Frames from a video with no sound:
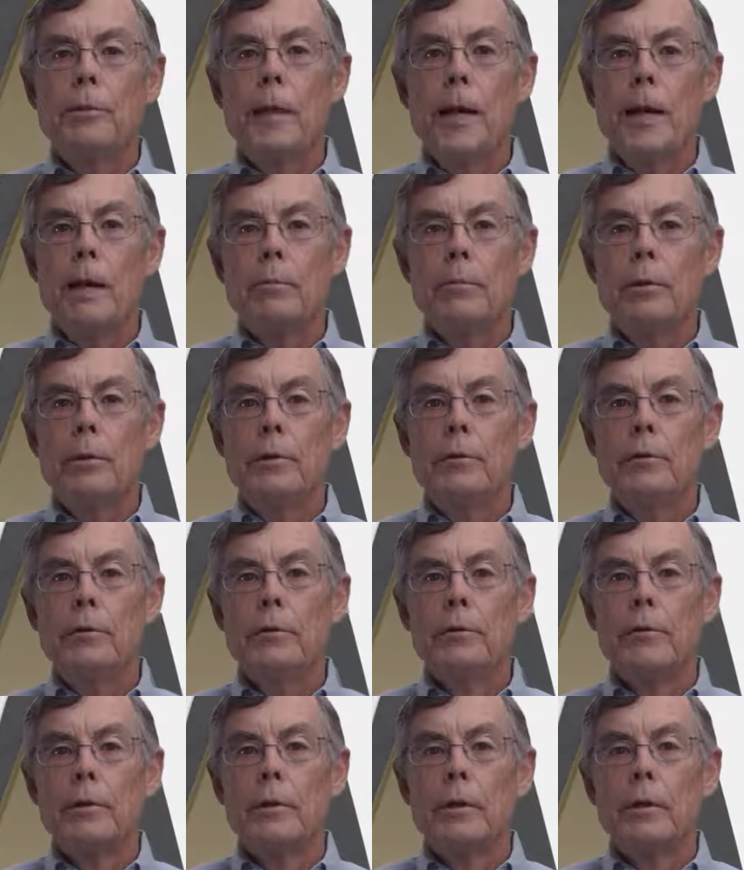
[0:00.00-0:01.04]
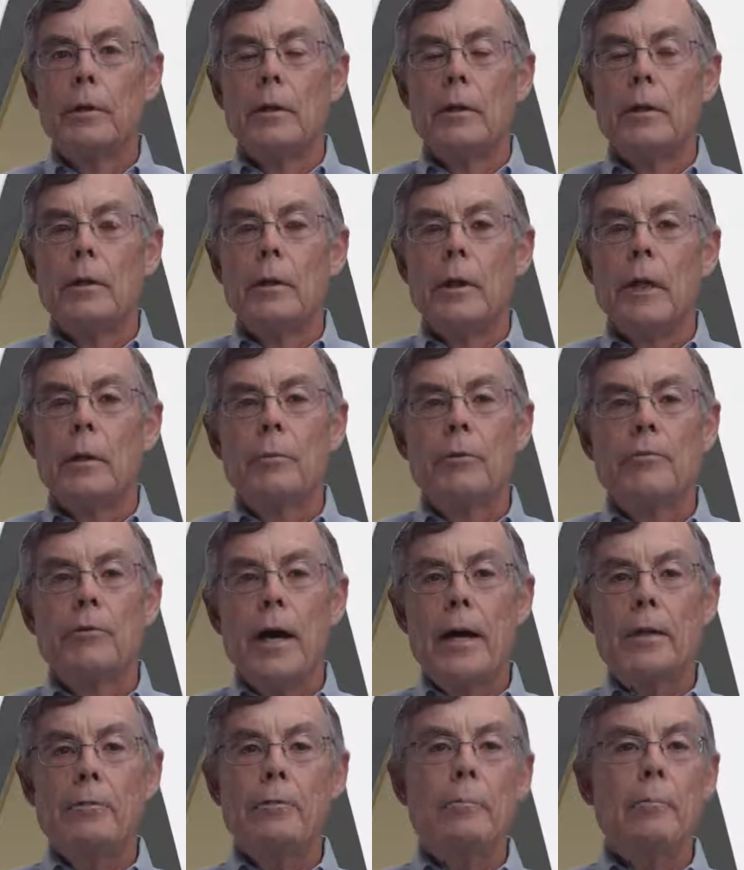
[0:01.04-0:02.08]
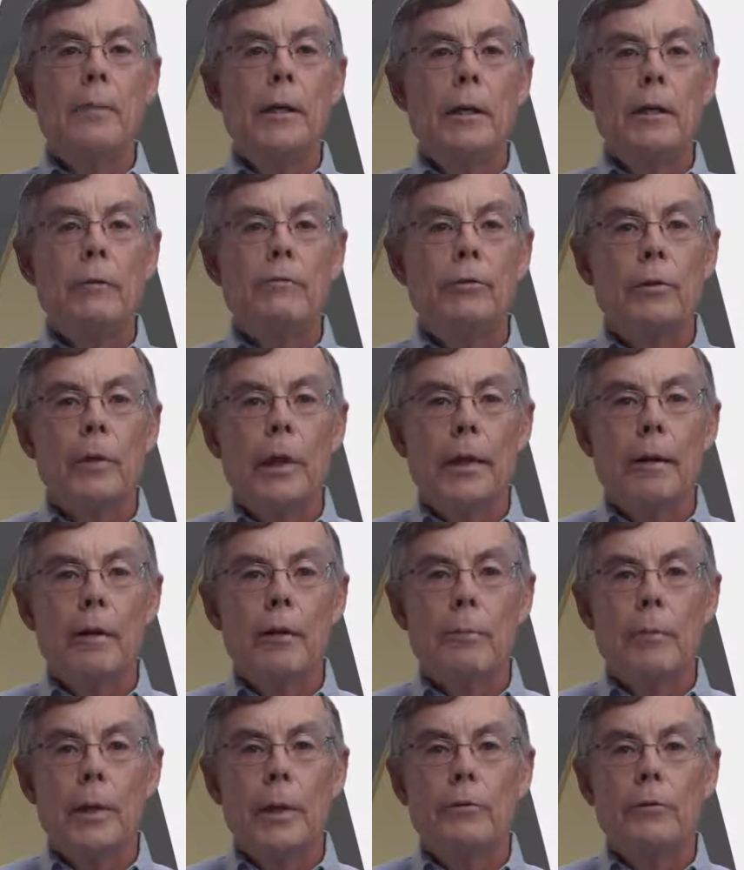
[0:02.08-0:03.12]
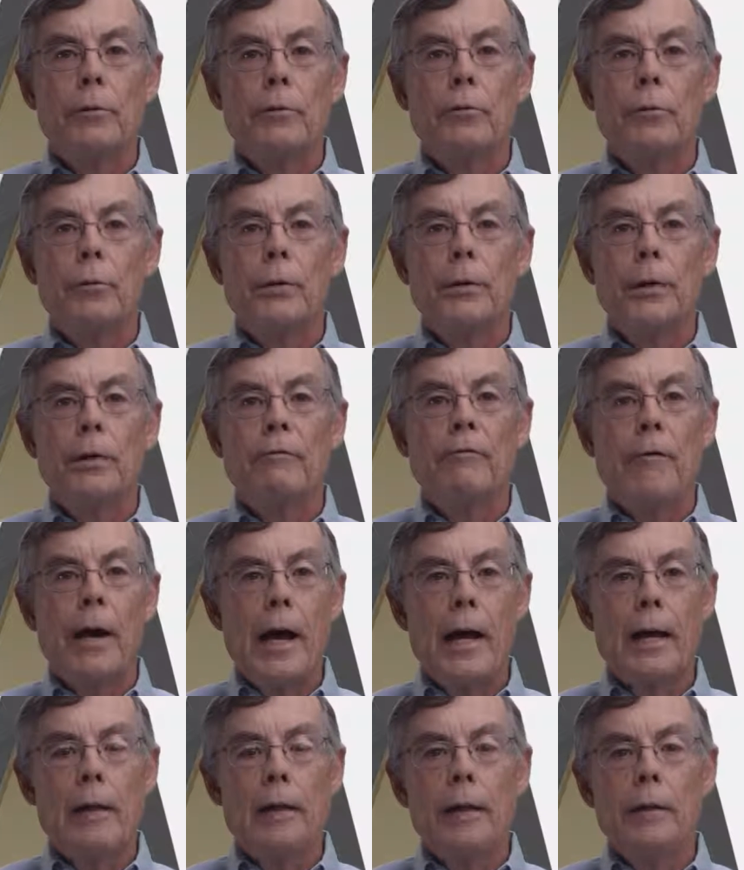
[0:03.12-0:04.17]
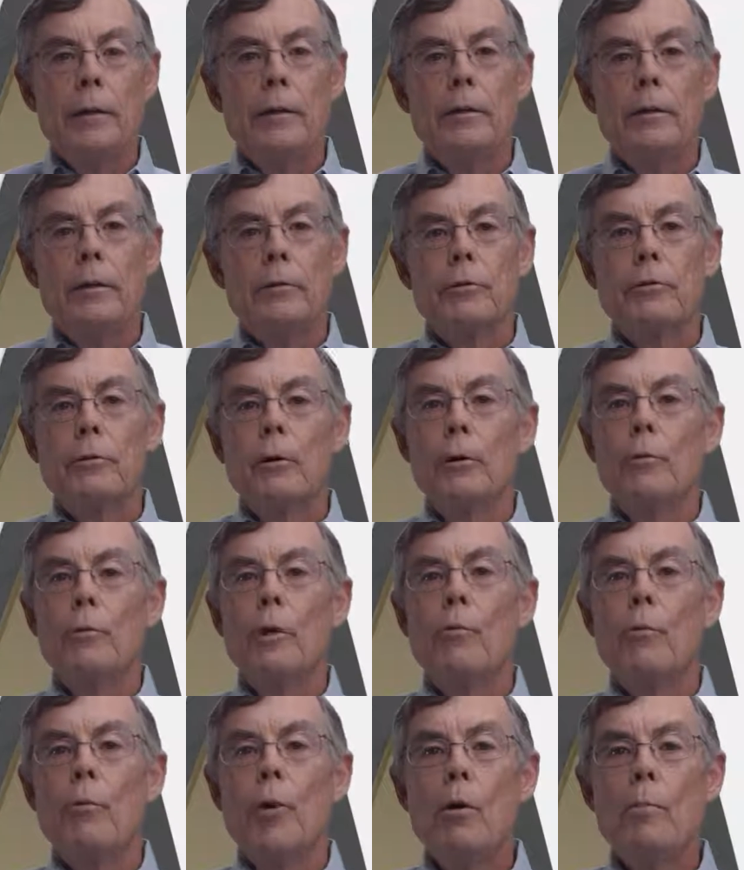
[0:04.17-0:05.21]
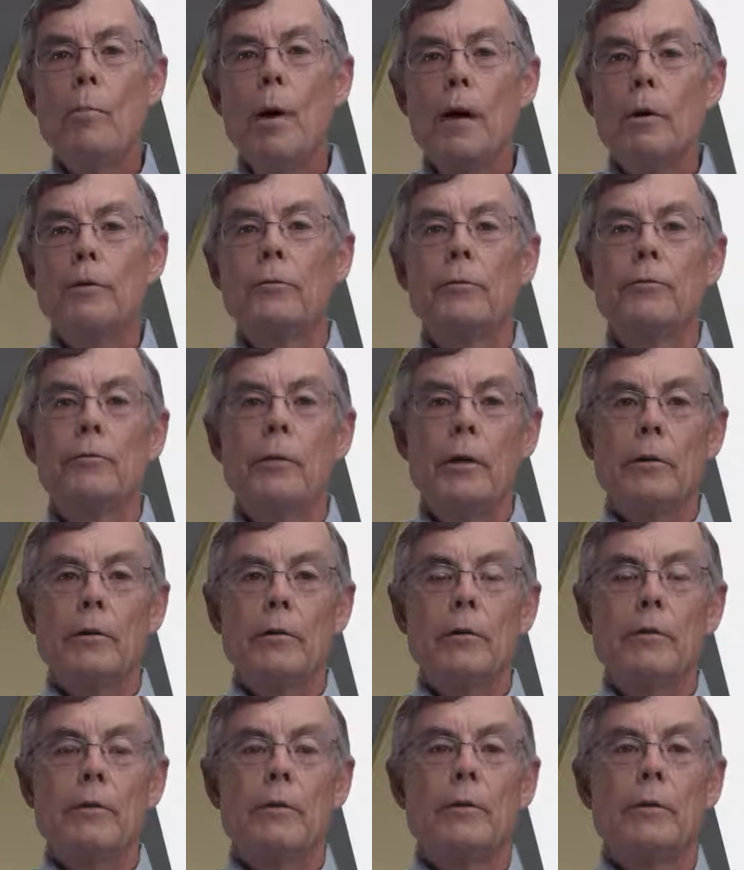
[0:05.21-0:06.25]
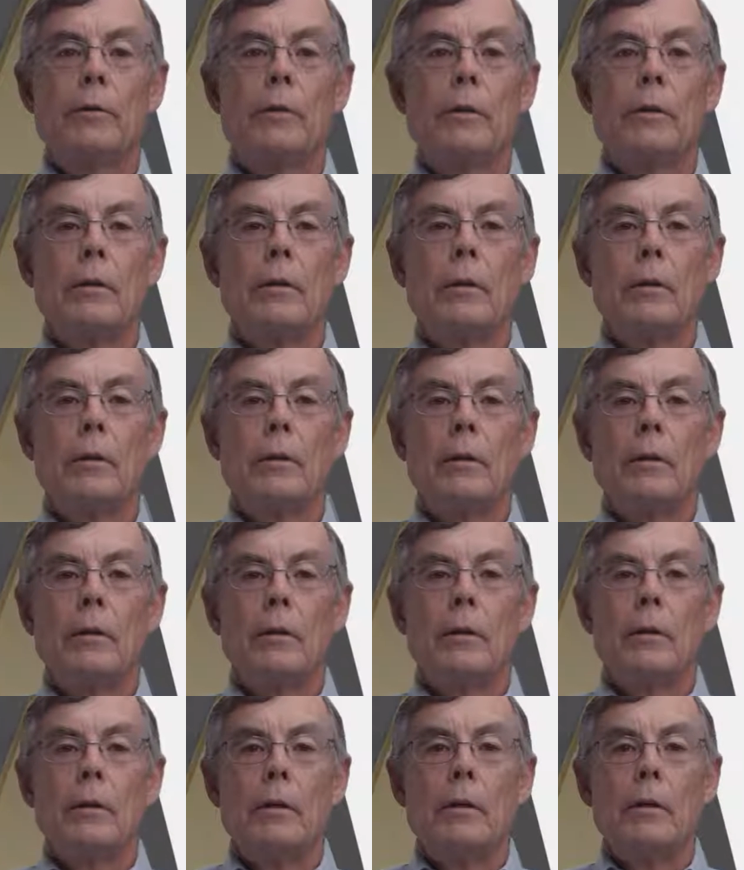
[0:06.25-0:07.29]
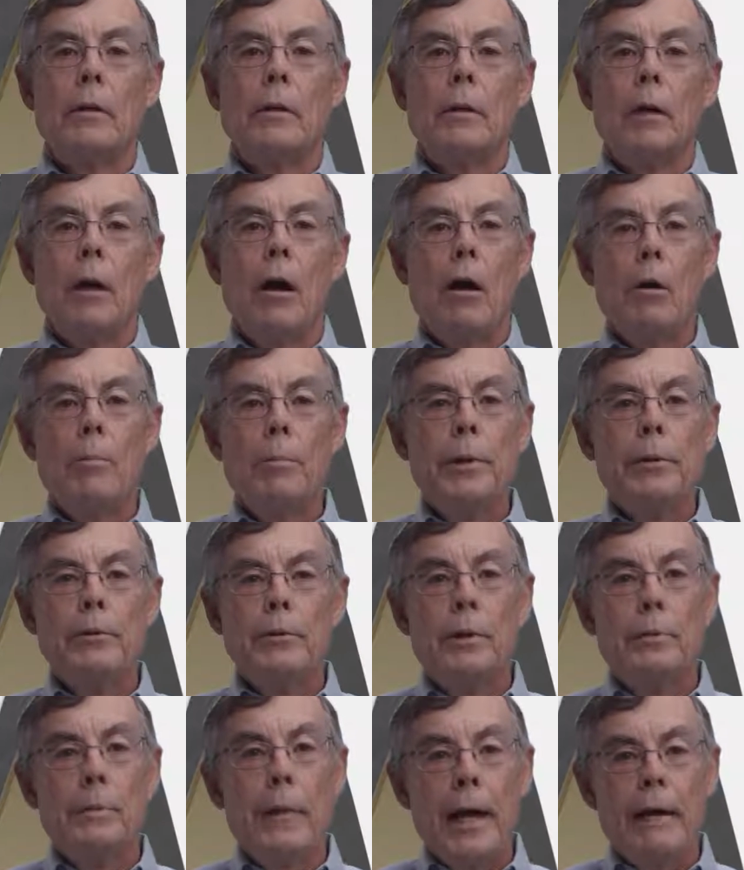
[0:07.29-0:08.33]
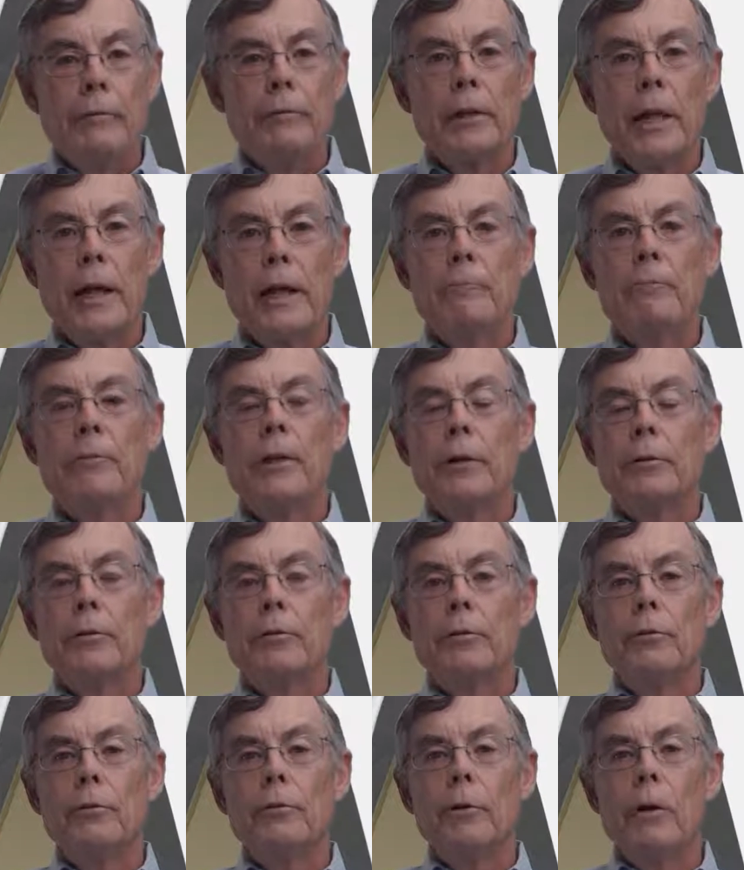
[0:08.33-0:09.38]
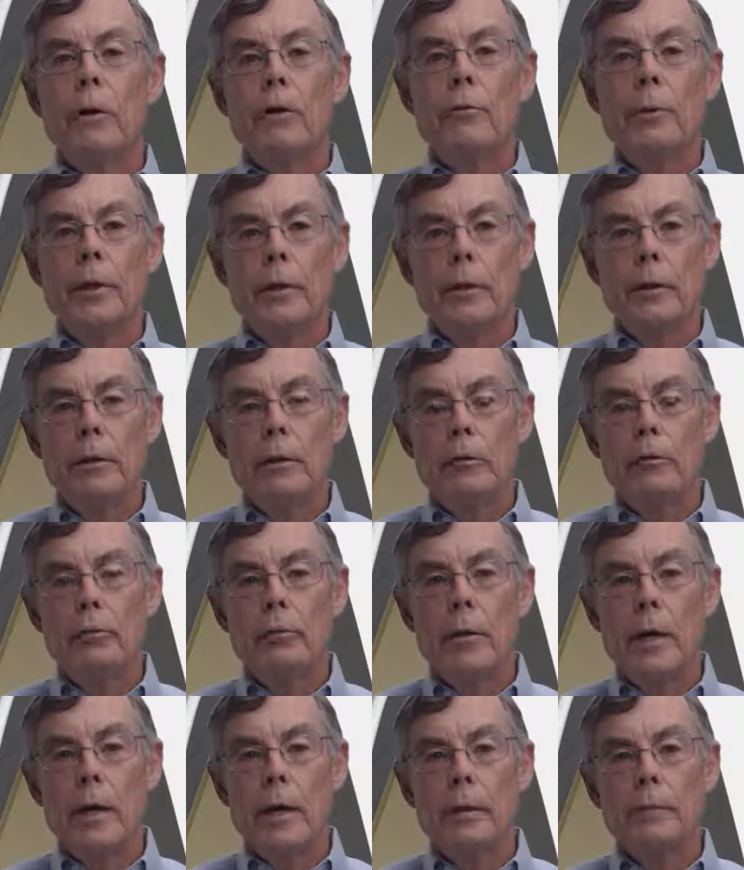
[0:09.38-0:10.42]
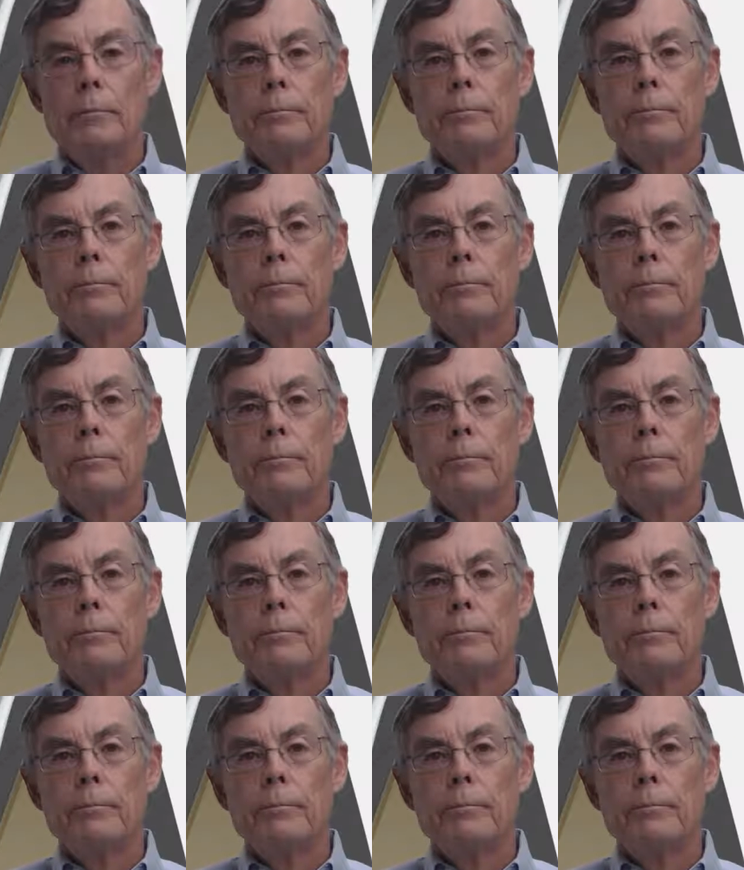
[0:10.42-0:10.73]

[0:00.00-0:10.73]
and outputs and provides a meaningful error message when they're violated, it's termed a robust function. All built-in MATLAB functions are written in this way.